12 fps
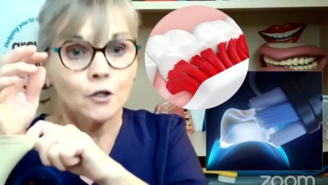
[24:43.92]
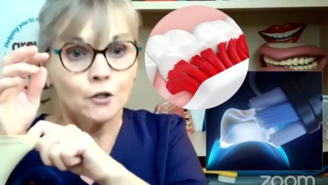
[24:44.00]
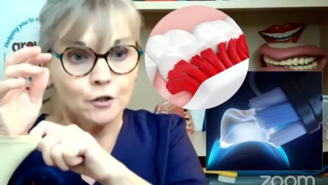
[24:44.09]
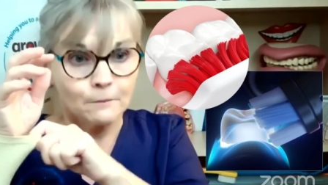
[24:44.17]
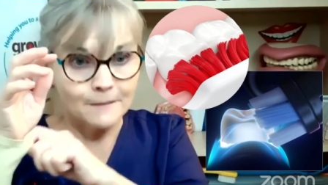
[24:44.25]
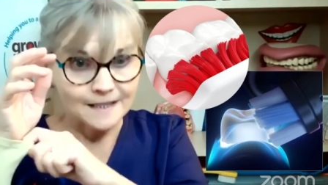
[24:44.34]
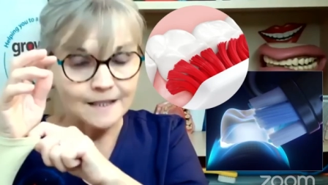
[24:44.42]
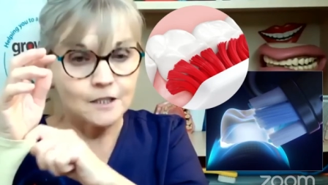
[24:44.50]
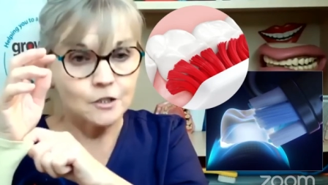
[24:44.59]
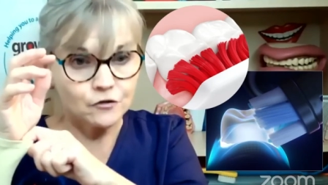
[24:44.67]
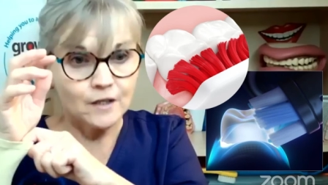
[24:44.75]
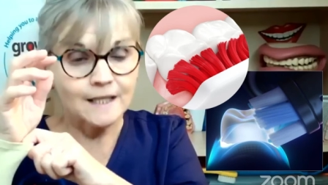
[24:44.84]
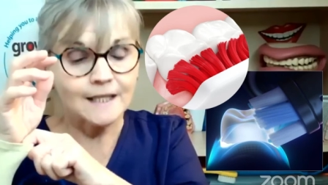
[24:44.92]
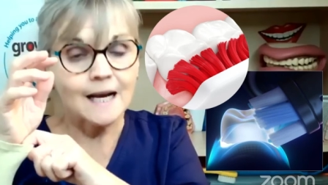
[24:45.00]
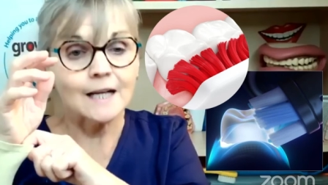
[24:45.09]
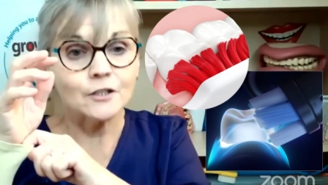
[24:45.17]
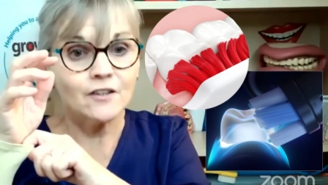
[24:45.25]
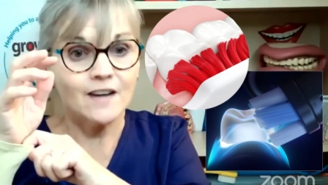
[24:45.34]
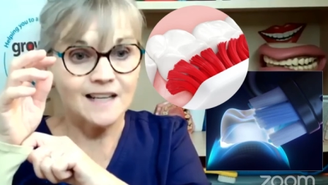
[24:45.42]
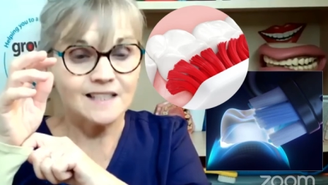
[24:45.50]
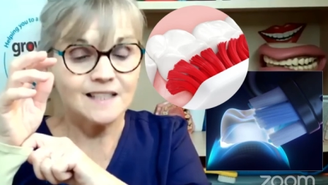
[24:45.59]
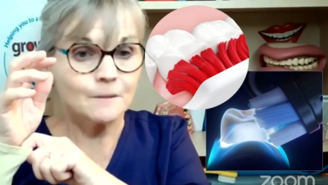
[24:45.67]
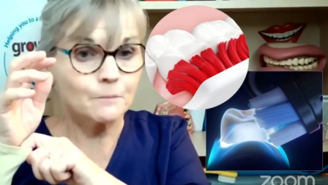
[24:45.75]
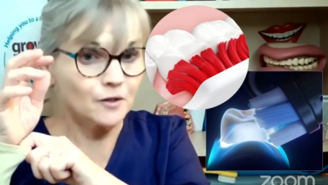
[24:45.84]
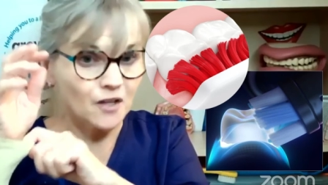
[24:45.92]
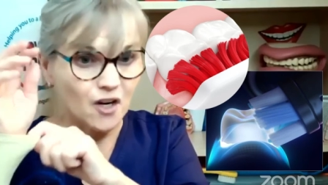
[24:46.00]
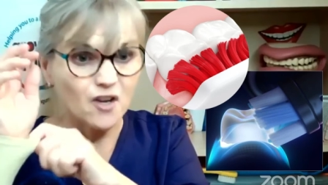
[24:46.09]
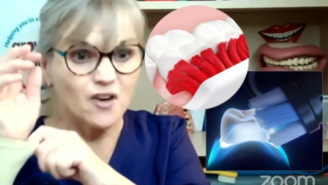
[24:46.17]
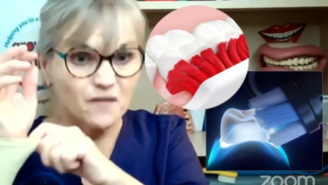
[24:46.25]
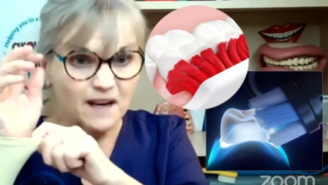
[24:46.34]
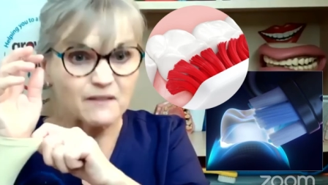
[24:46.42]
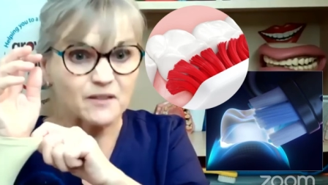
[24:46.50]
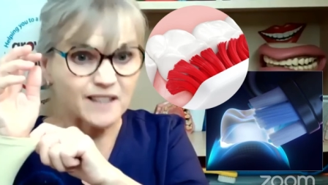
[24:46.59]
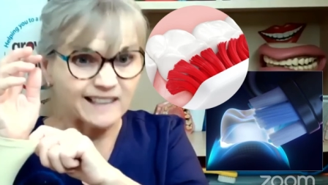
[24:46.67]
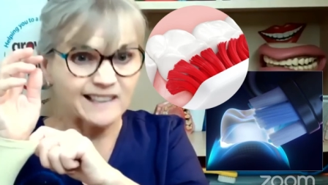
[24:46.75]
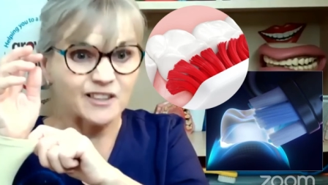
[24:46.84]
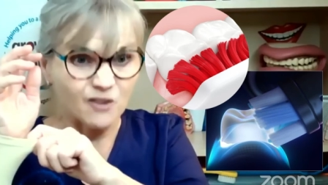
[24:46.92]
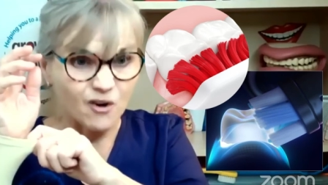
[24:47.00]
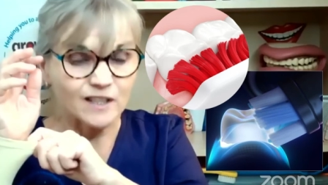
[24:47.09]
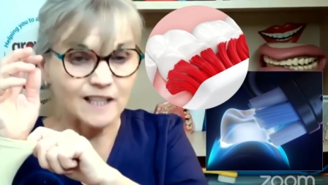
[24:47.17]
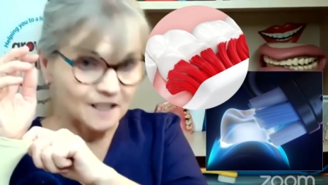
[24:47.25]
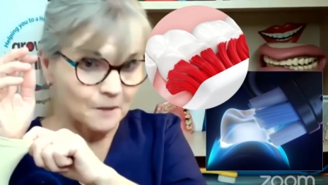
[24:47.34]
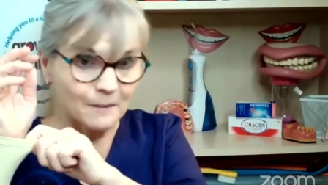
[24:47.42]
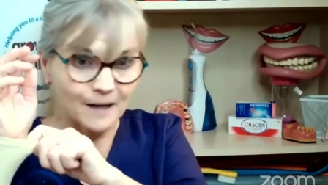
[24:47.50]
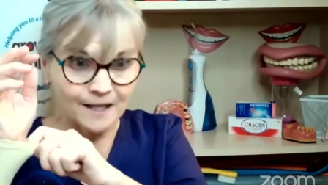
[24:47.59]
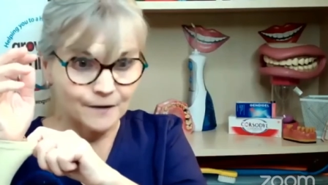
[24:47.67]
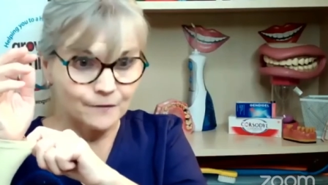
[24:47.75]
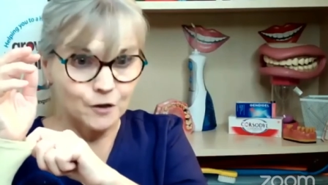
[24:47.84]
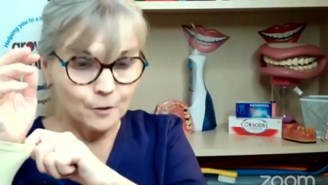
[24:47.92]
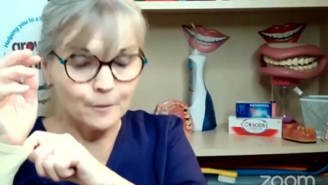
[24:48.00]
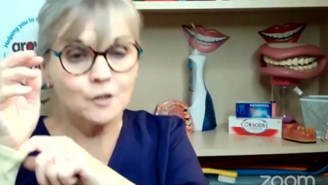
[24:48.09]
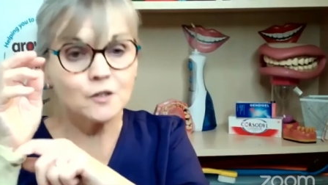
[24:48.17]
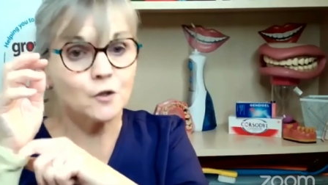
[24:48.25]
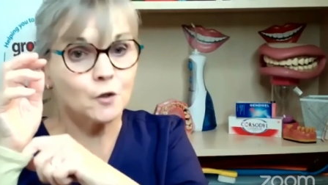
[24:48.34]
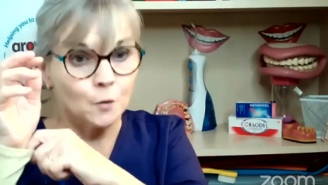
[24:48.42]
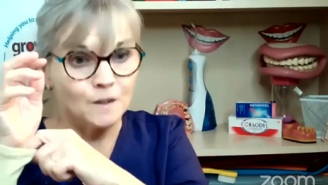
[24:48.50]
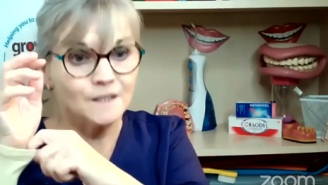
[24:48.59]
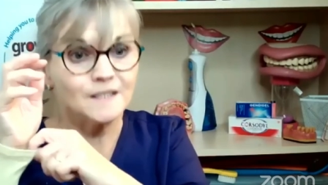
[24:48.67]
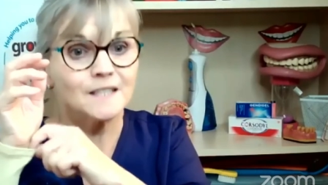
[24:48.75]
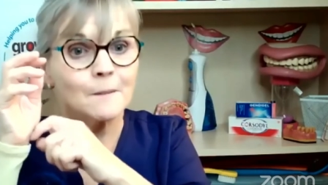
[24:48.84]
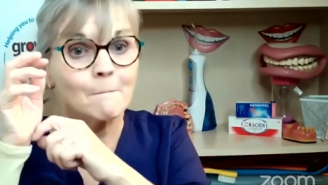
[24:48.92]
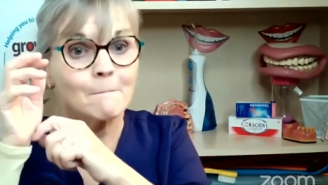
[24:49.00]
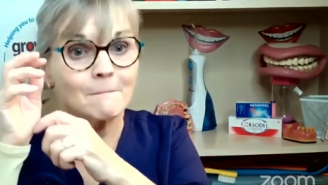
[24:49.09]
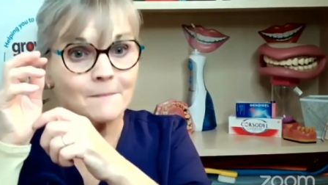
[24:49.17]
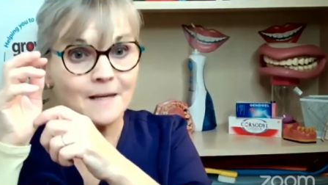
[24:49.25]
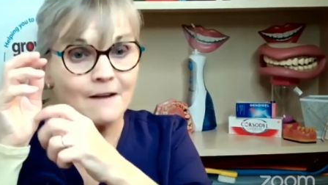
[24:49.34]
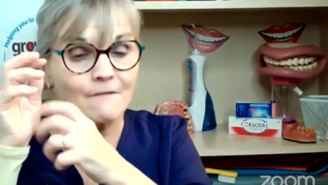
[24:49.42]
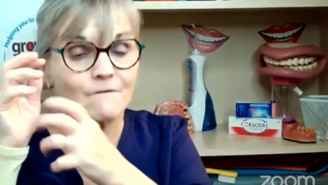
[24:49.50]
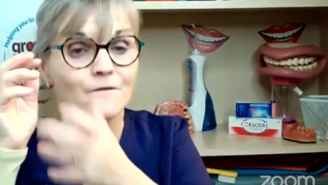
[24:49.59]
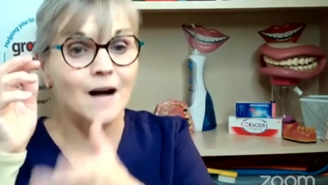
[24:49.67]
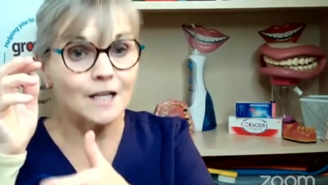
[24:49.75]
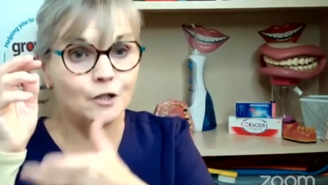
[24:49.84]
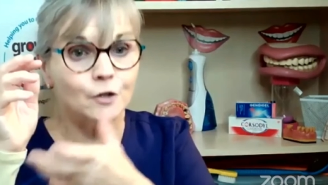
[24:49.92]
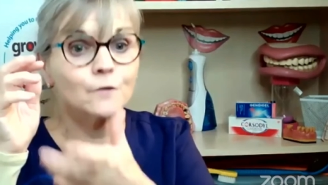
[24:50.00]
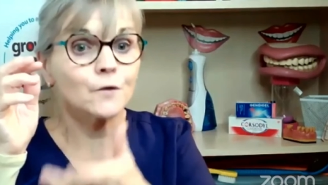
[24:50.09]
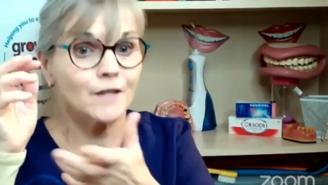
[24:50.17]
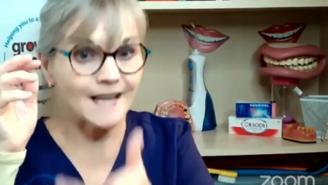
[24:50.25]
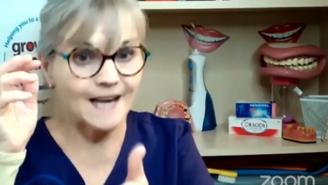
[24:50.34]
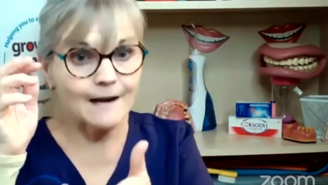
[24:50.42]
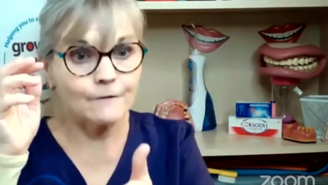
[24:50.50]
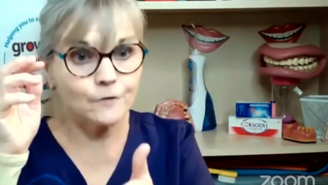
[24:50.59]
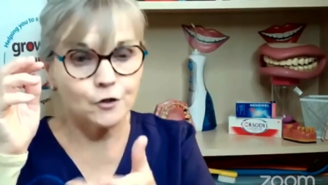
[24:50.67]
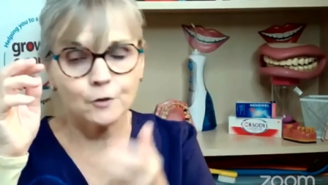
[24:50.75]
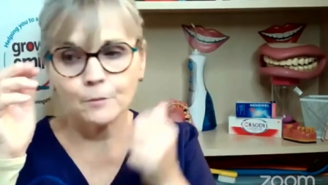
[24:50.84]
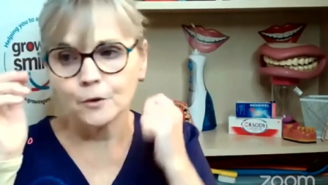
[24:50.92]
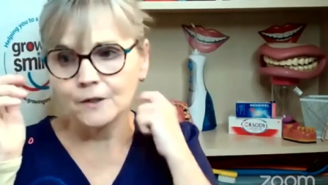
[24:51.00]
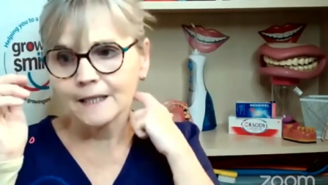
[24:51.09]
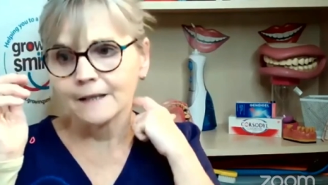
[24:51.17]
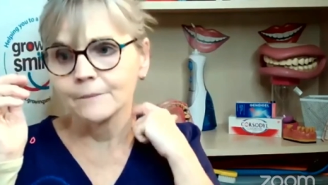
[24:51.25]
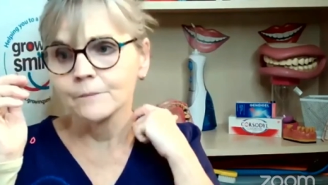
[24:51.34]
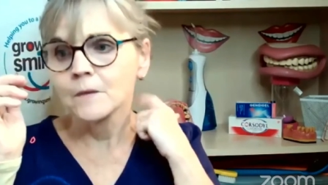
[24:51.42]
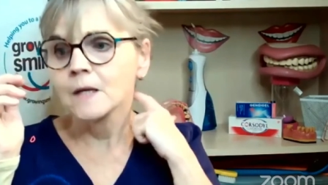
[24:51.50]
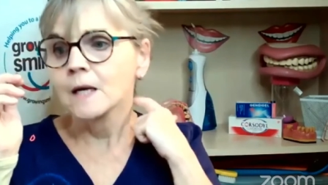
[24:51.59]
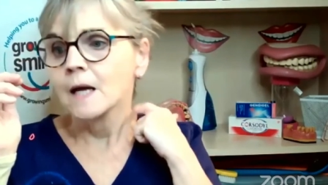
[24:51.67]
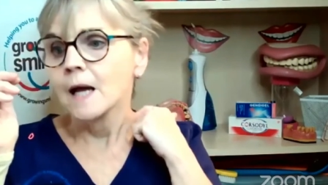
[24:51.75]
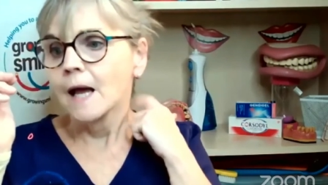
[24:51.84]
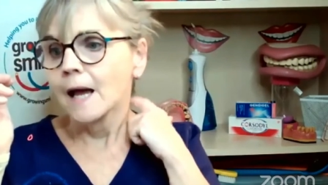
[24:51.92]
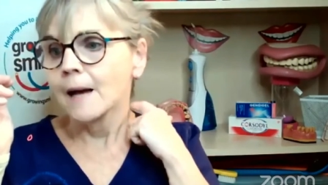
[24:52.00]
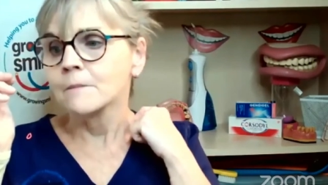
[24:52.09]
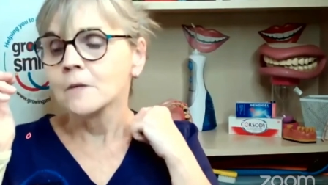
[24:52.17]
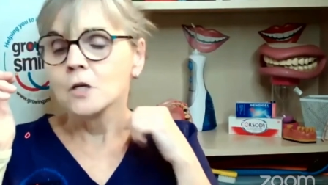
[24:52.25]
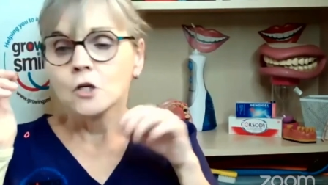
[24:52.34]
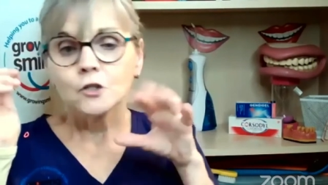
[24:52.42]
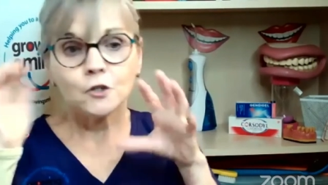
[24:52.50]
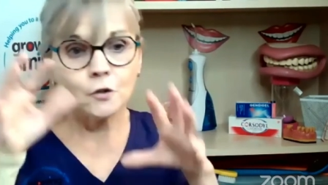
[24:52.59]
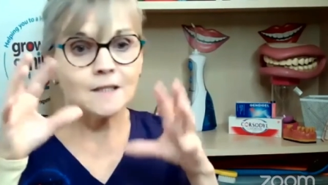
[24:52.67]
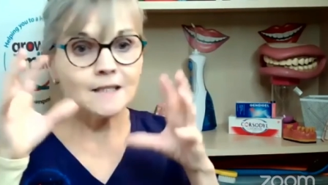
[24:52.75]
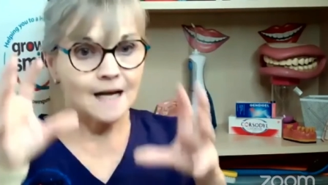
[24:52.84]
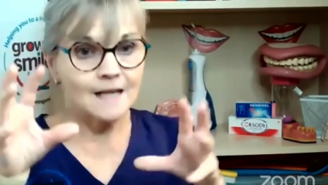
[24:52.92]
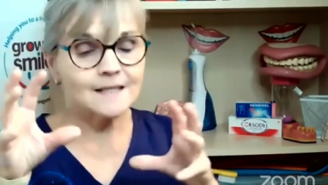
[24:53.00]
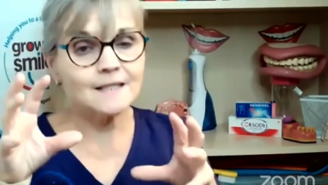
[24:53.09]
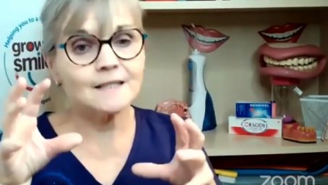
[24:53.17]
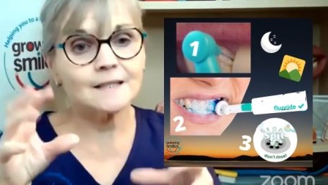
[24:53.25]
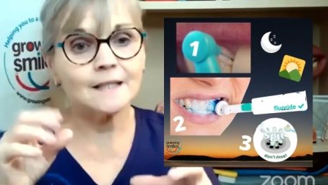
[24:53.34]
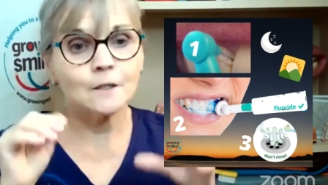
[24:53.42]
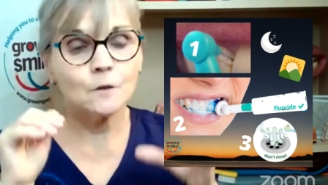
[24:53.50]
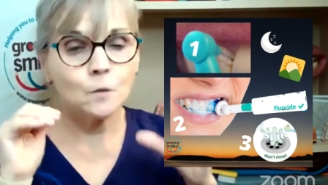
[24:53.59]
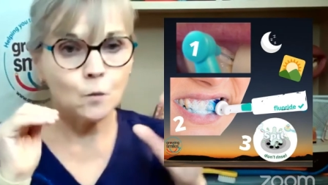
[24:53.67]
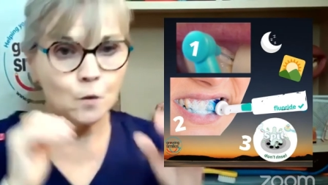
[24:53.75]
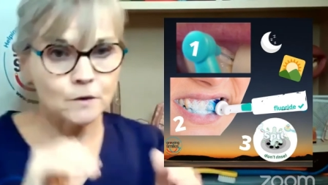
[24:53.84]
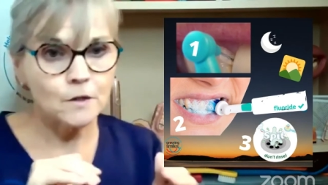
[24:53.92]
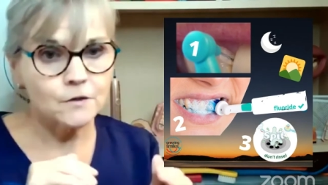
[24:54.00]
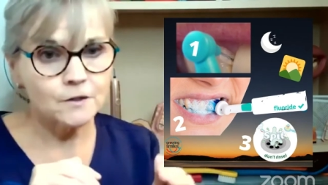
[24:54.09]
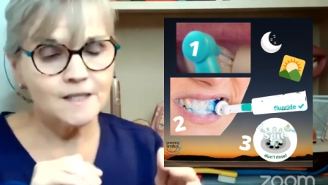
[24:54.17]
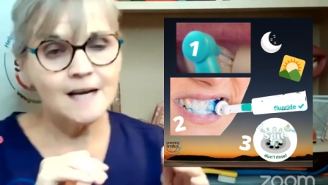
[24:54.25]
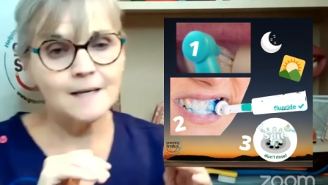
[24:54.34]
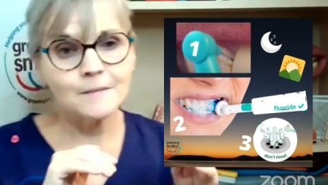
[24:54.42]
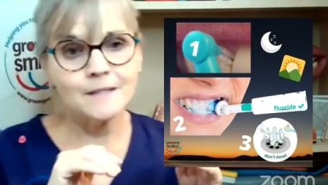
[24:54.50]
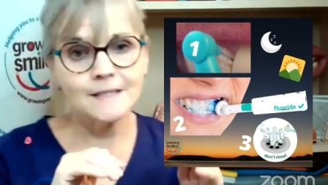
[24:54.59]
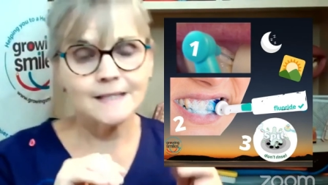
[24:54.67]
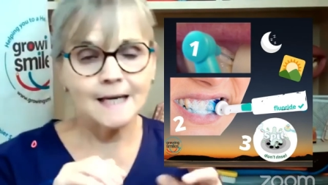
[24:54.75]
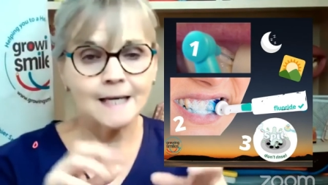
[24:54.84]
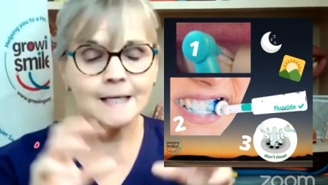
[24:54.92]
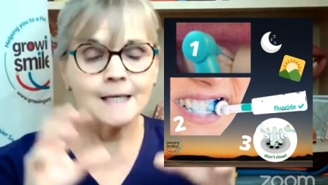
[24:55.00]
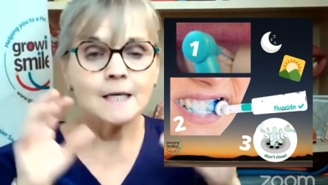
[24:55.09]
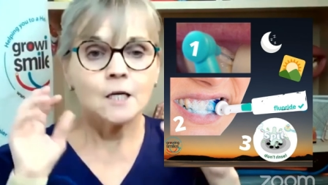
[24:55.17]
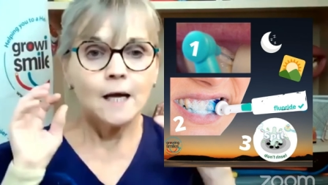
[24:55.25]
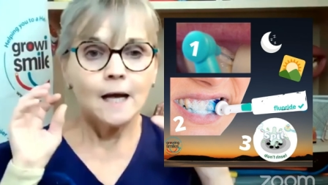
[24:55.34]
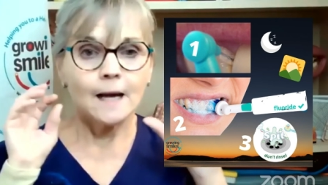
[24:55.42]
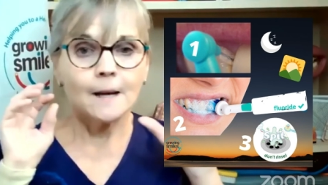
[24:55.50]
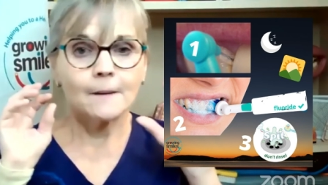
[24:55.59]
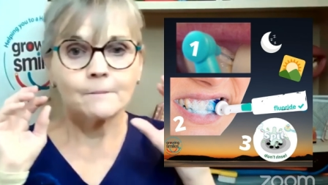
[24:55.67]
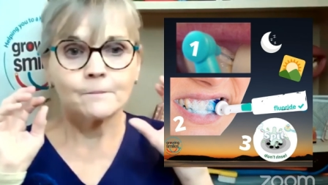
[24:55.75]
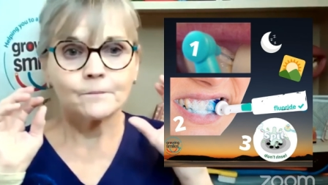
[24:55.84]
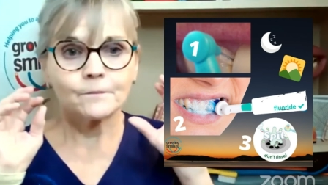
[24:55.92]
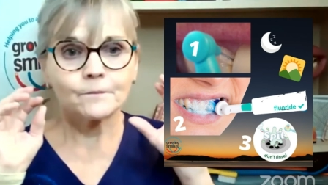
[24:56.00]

you're missing the trick and you're actually putting a lot of effort in and not getting the bang for your buck. So you want to get value for the effort you're putting in. Um, do it last thing at night, one other time in the day. Um,